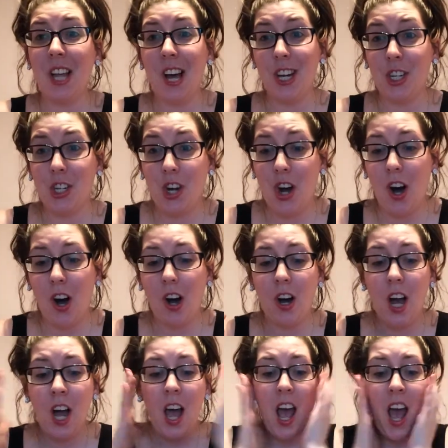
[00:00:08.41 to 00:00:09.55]
Lush
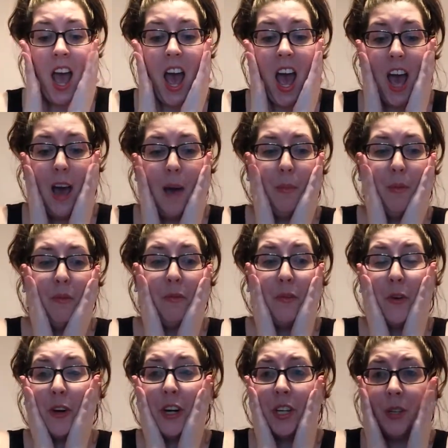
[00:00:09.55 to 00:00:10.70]
haul, and
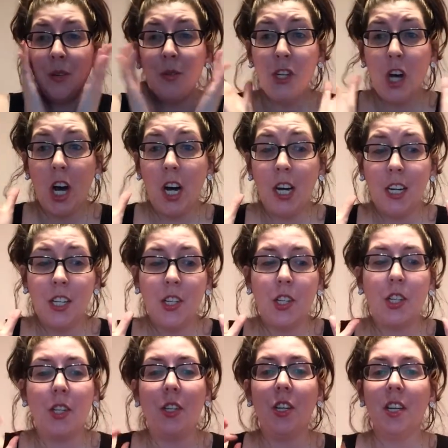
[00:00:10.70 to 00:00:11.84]
before you judge,
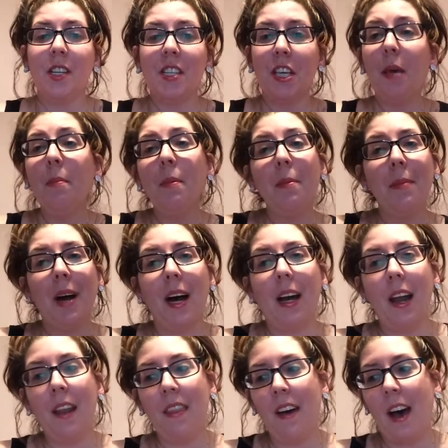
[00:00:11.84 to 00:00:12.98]
just keep in
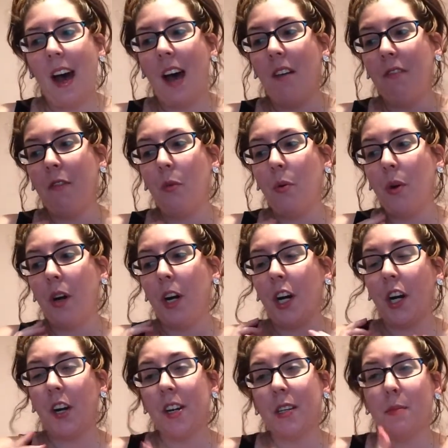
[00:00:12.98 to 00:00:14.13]
mind that for
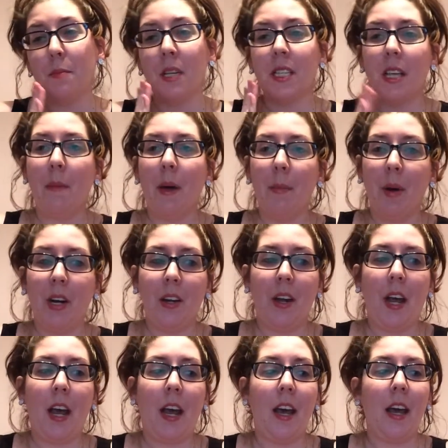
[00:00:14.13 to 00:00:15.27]
Christmas and my
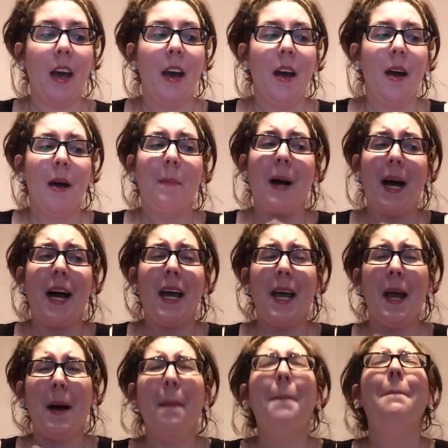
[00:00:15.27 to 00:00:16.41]
birthday,
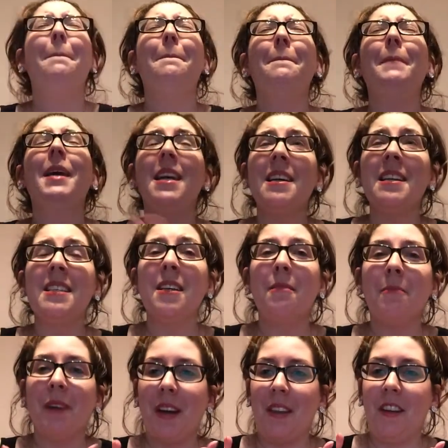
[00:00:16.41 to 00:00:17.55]
my
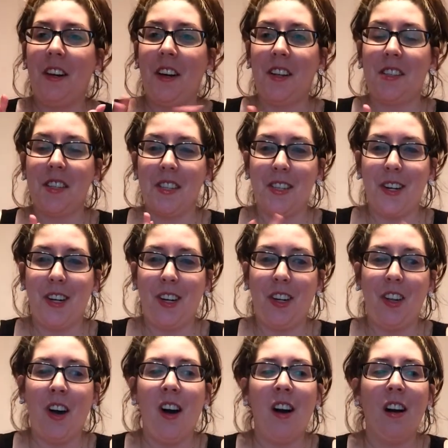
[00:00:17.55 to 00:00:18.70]
amazing brother and
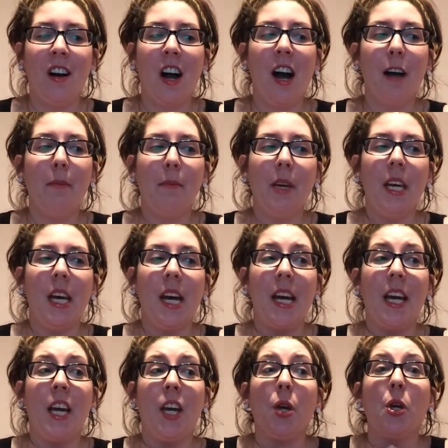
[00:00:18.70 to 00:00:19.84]
sister-in-law got me
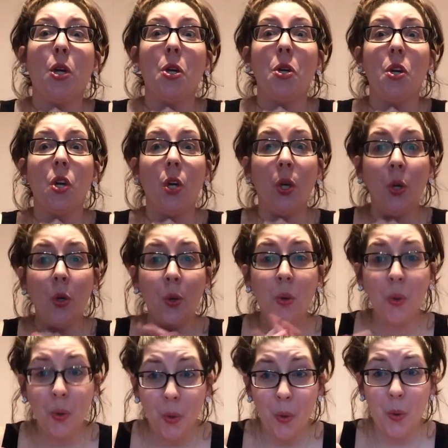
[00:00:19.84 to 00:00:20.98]
a
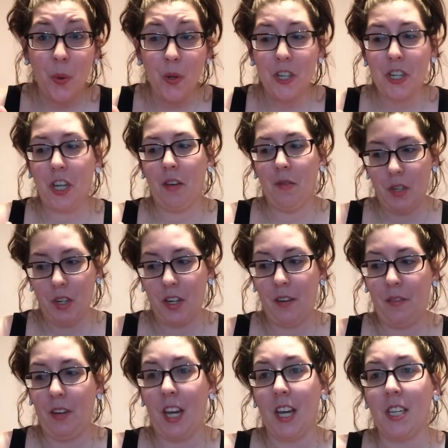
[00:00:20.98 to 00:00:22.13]
huge gift
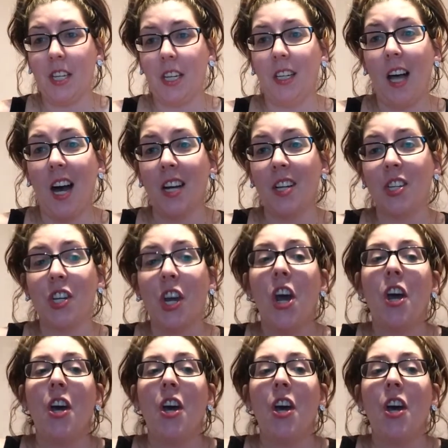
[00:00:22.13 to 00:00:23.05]
certificate to Lush.